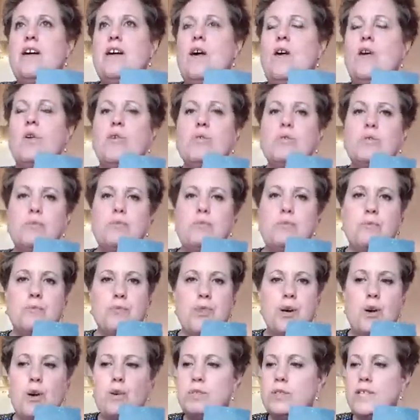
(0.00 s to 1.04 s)

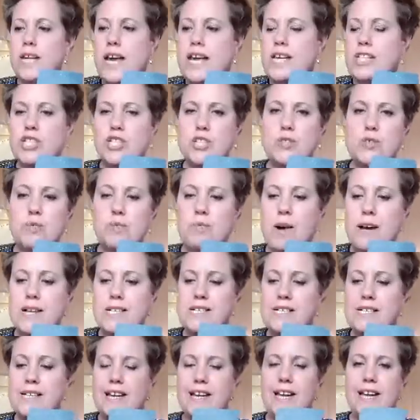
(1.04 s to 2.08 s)
old ancient
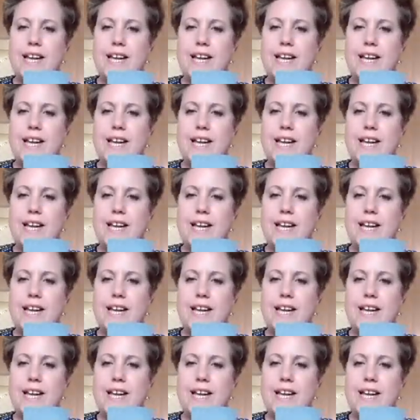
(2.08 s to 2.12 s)
ones.